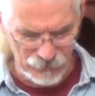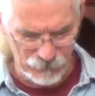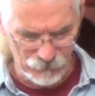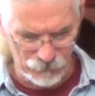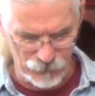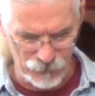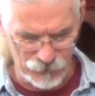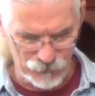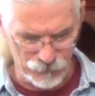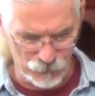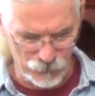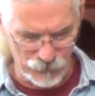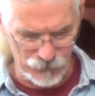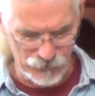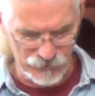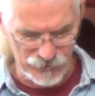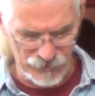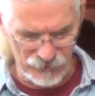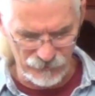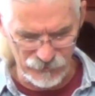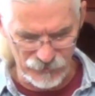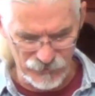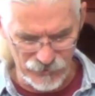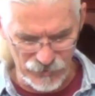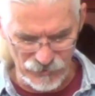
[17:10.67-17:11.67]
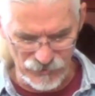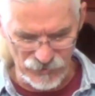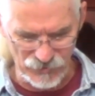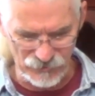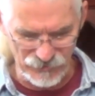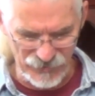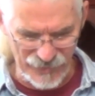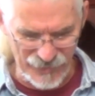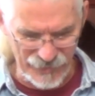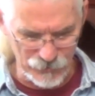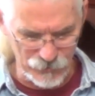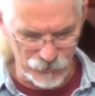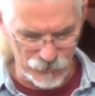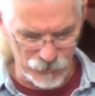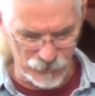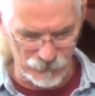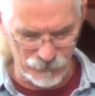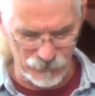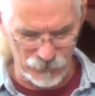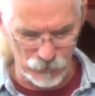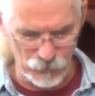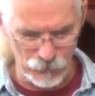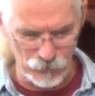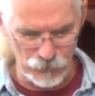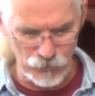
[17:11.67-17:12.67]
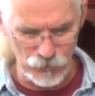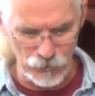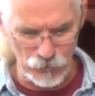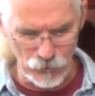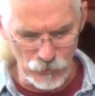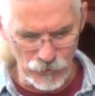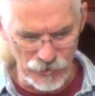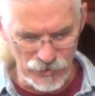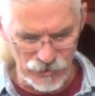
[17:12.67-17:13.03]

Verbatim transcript: Verse 47 says, And that servant who knew